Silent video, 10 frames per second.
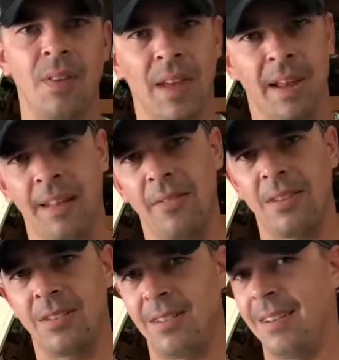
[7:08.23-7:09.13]
that
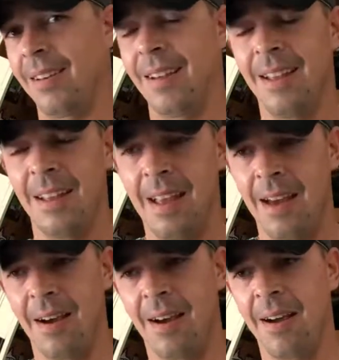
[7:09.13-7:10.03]
Livingston
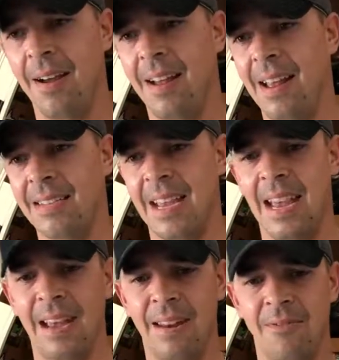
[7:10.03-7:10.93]
has
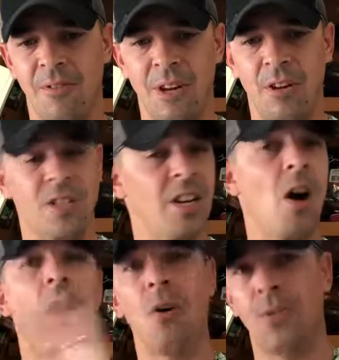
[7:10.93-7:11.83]
had for years in
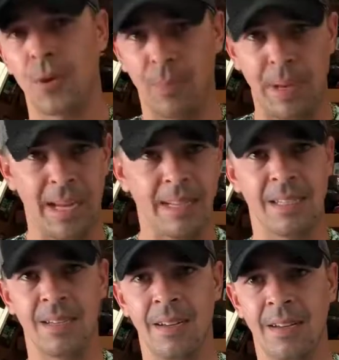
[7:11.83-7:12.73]
all of their
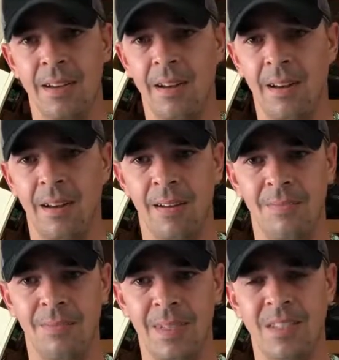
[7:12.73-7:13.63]
baits.
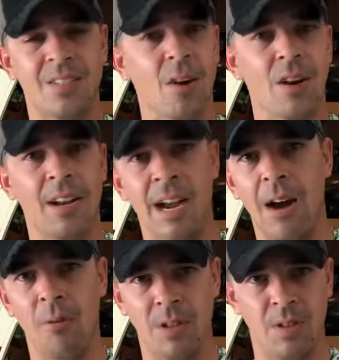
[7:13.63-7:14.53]
It started
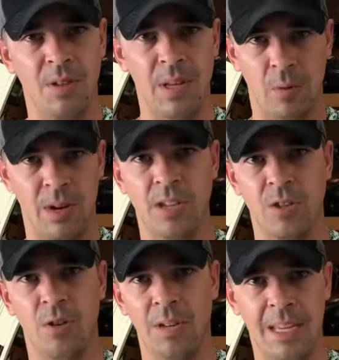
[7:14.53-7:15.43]
out with the
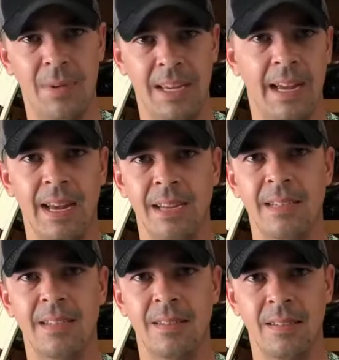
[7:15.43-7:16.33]
original
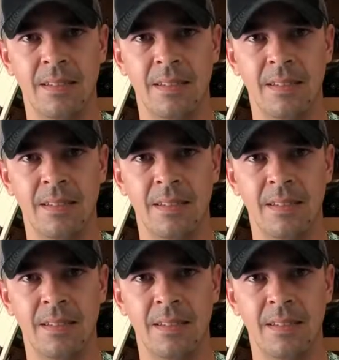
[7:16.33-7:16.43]
EBS